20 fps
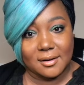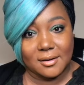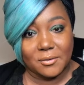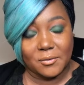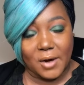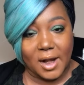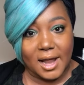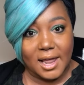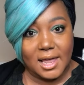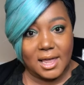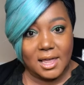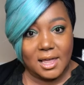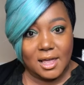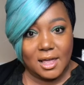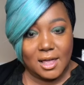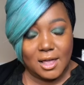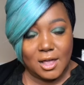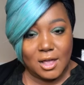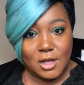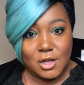right?
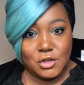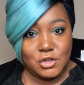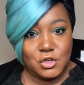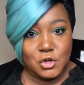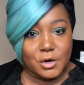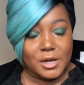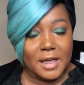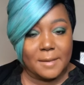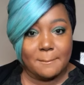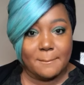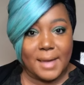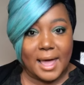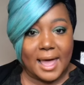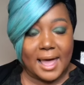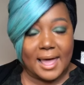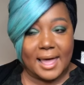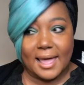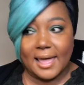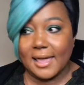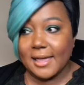You can
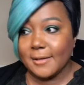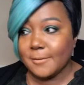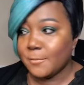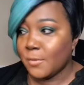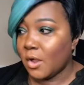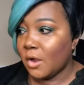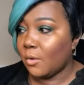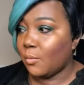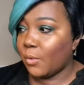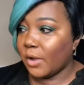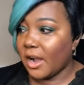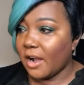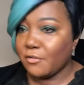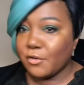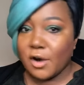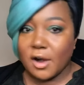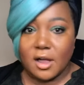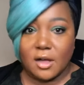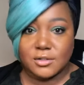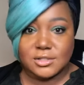buy
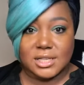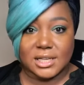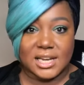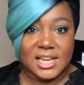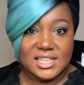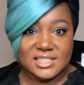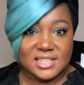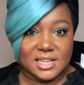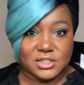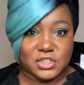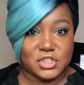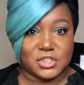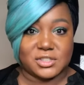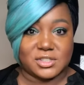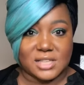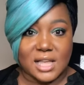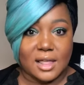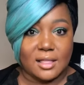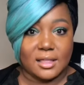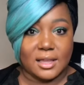whatever else it is that you're
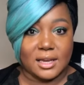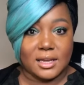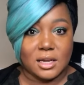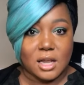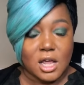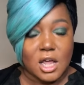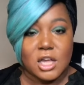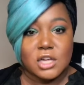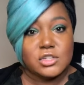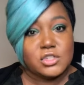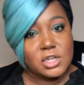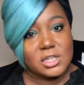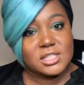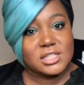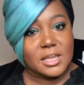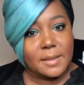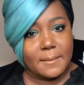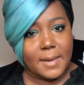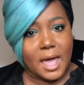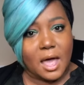selling
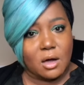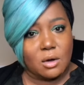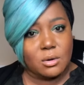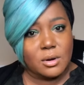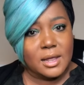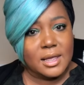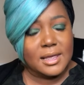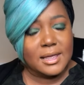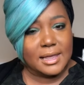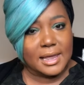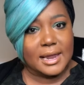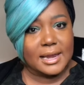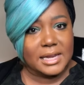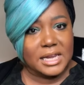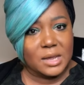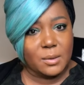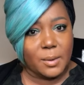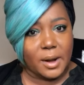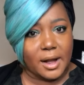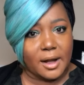just about
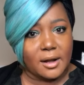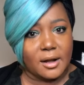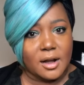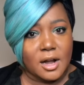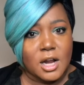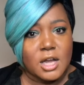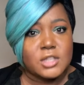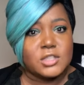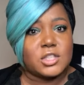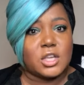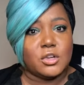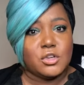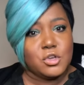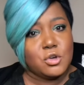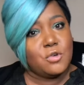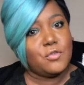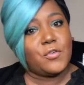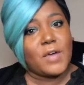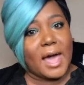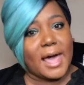anywhere. So
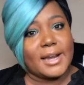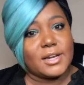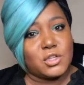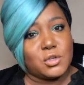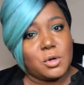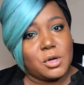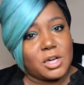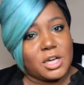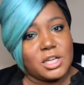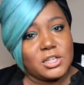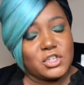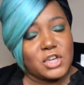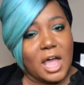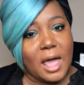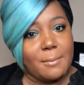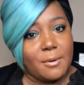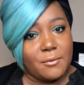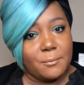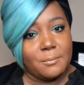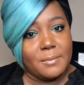you've got to do a good
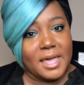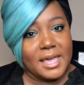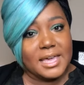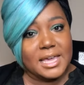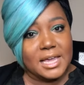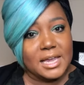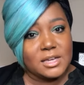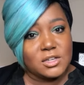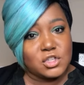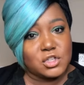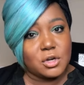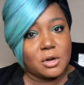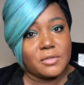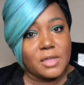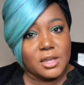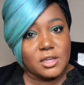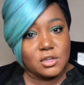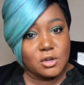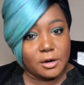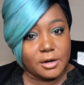job of making sure
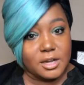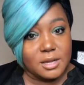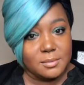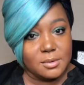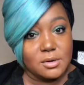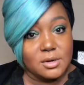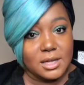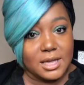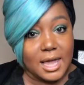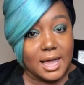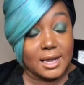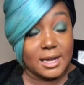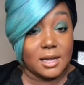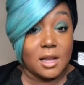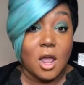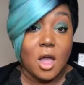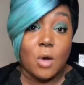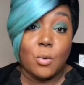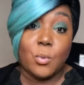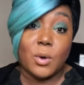that you're
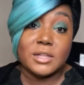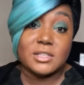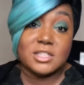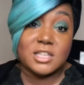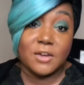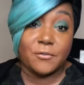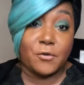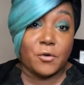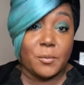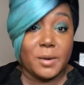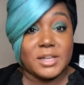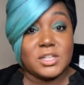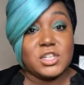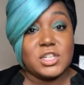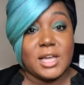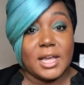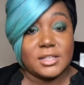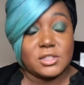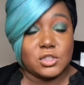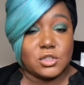communicating what
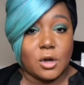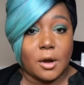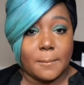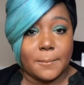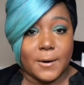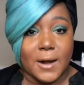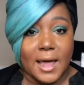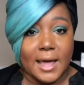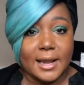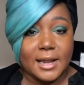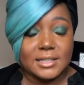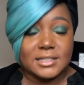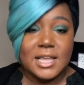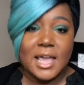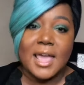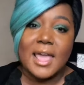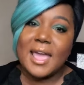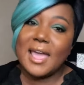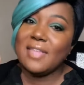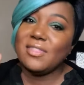differentiates your product.
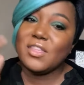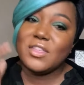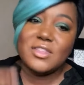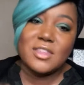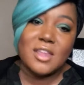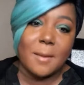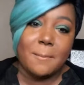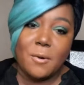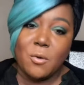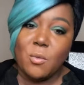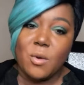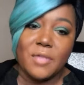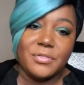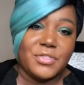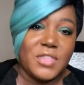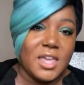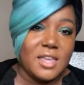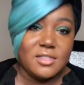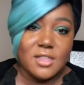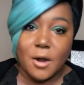And the number one
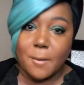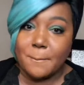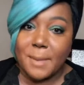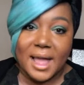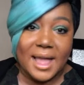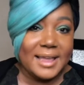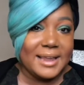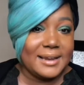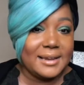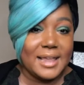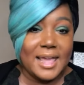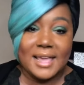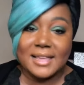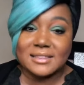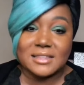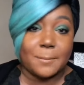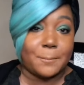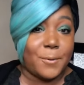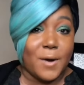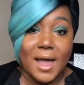thing they're buying
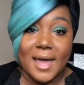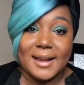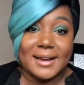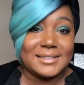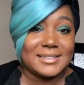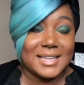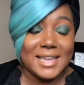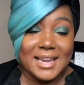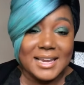ain't the product